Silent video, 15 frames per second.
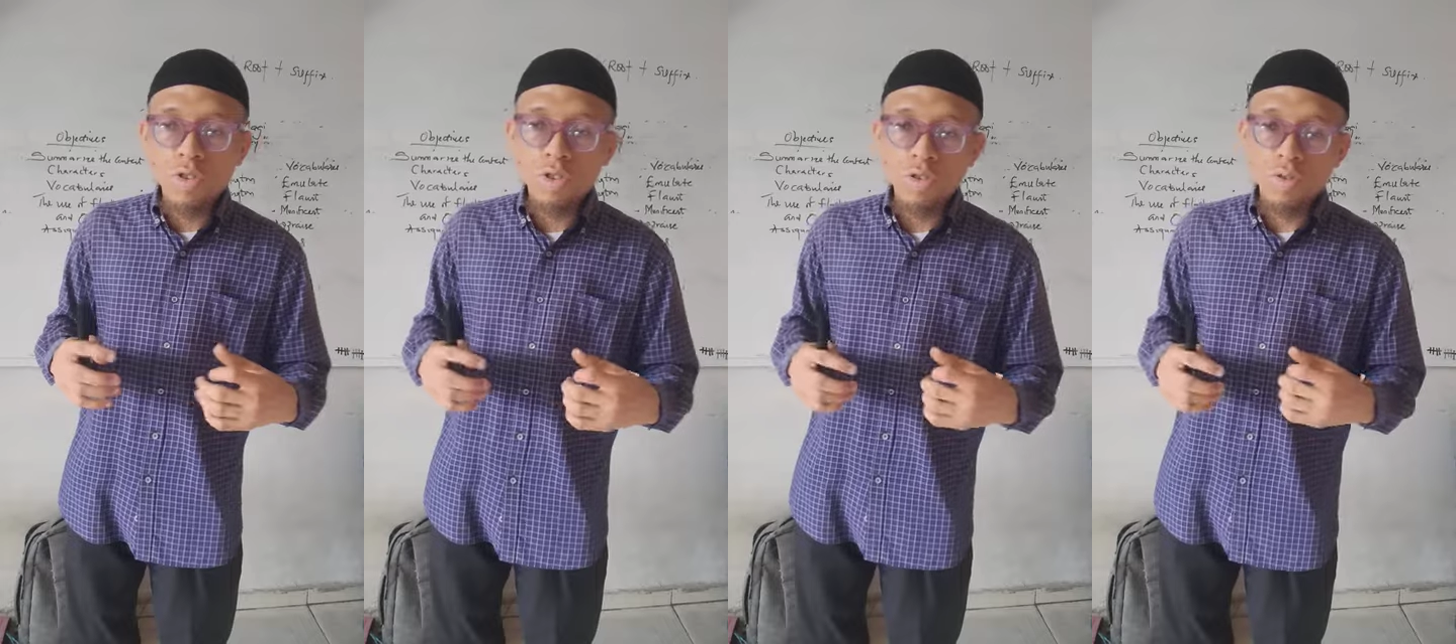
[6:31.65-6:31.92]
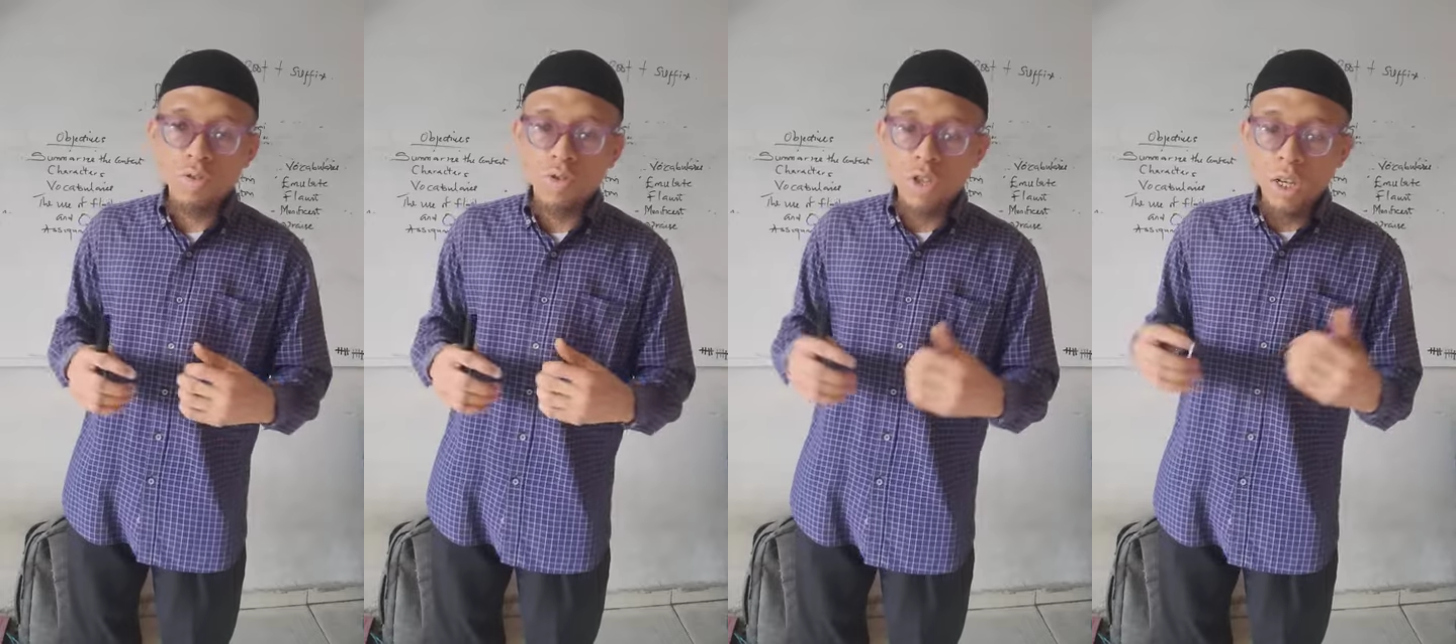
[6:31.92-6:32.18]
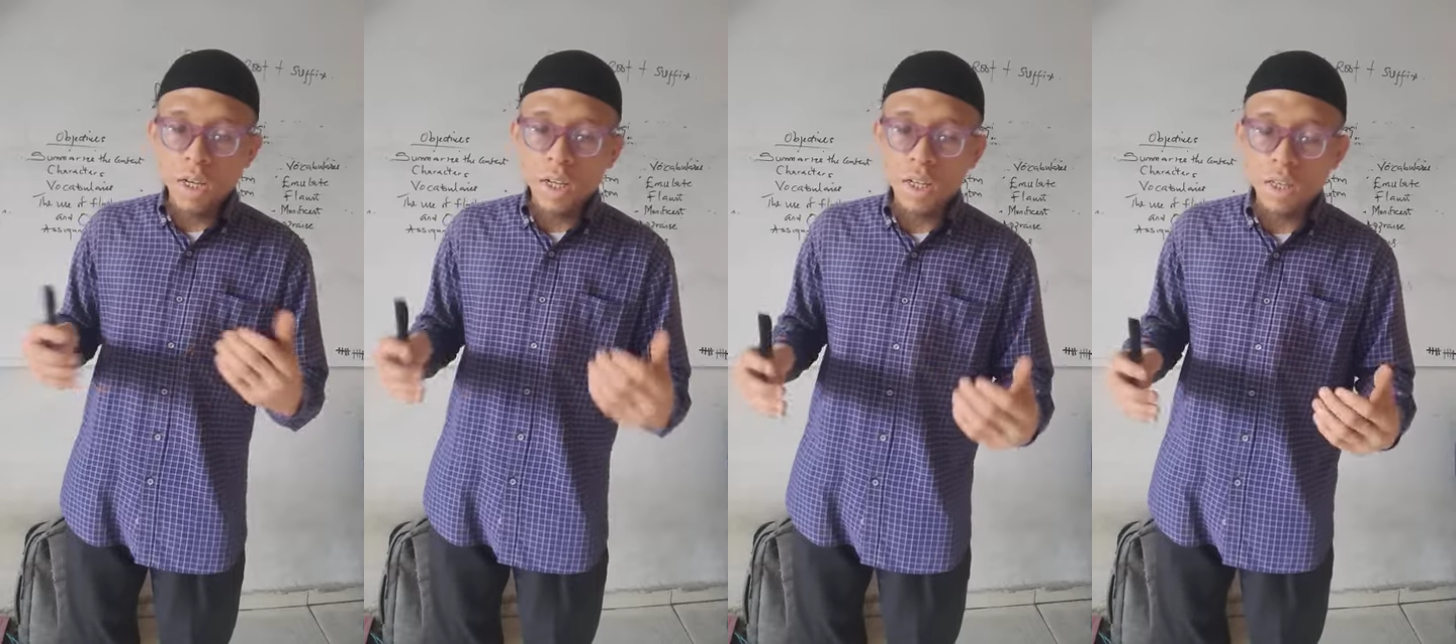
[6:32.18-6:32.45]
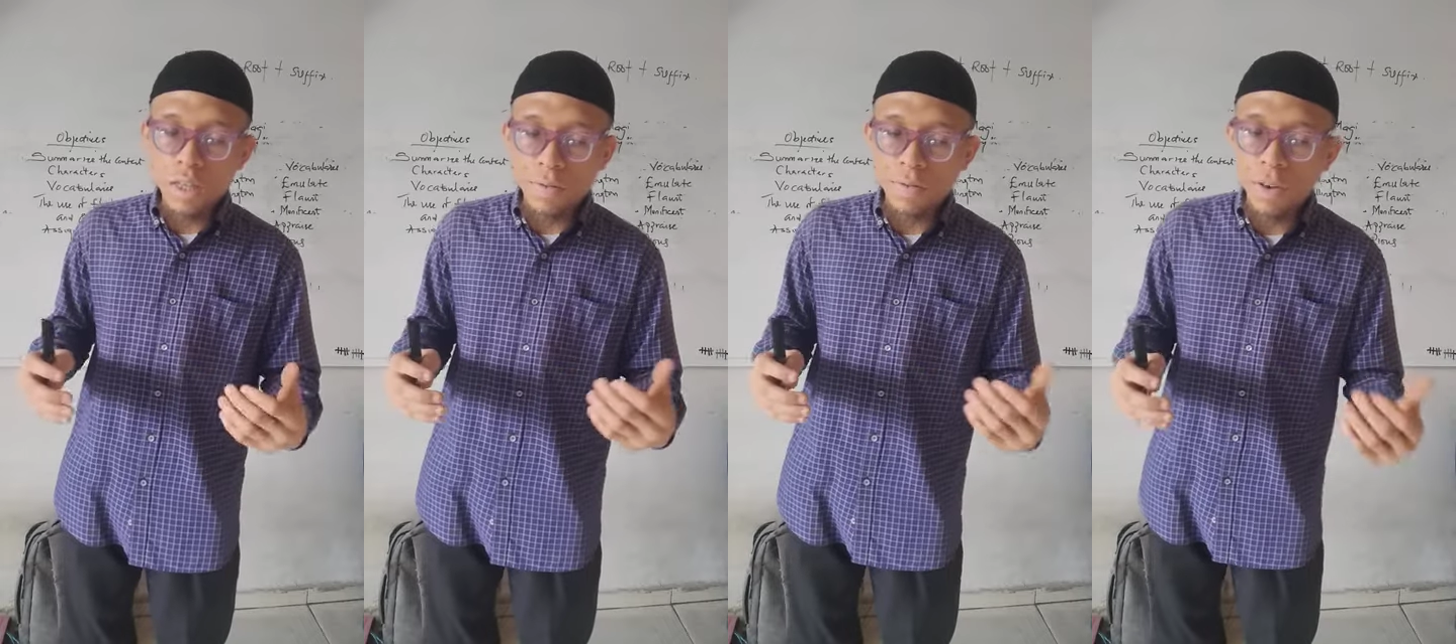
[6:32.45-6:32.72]
you to check
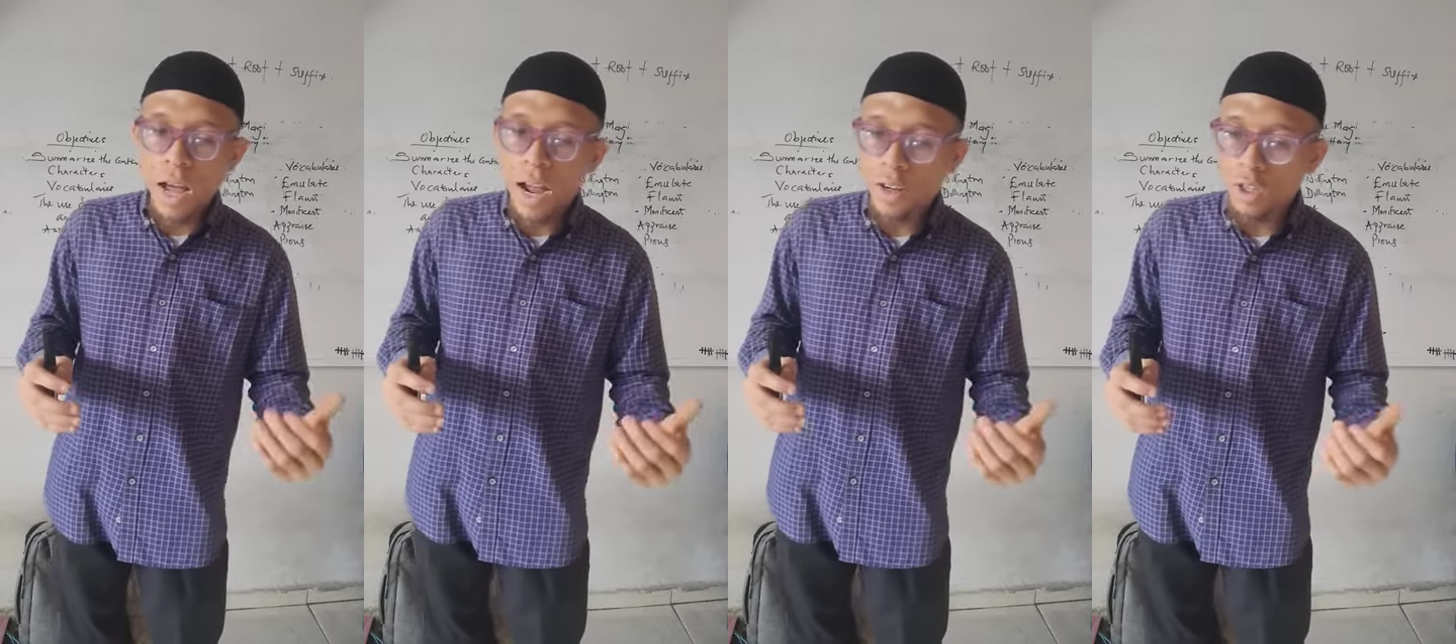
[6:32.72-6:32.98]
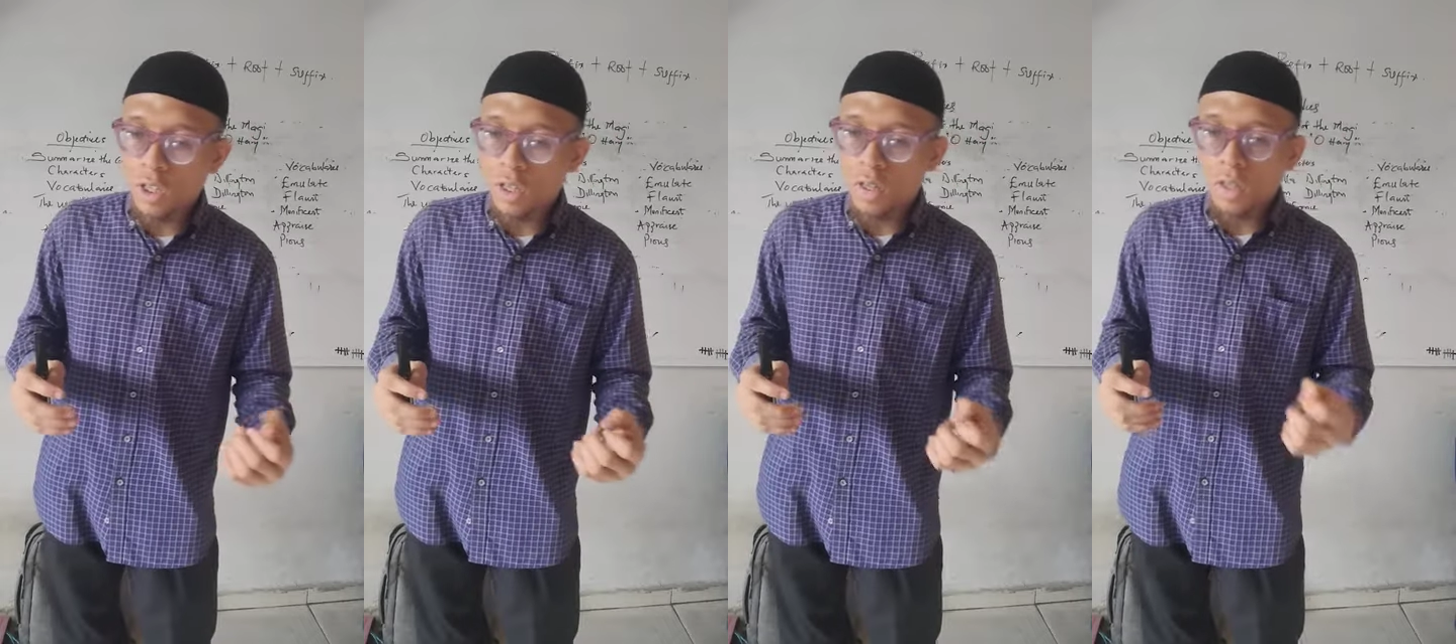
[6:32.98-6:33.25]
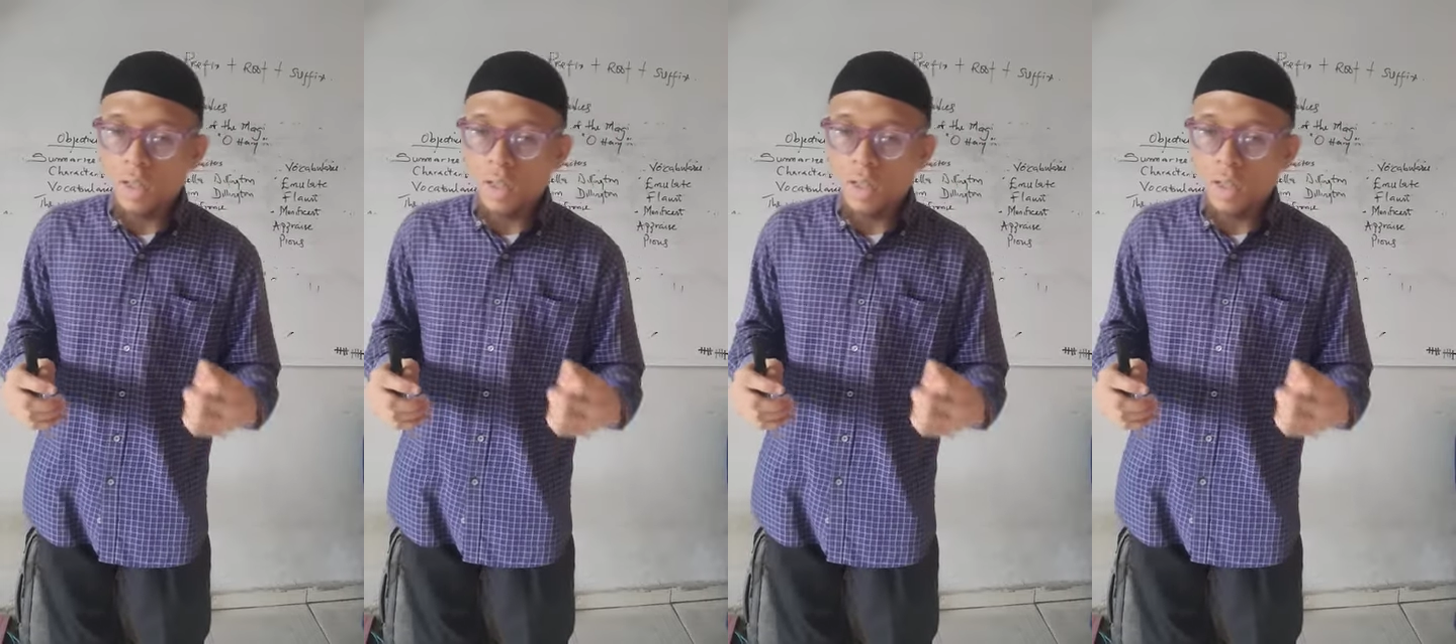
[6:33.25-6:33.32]
in the flash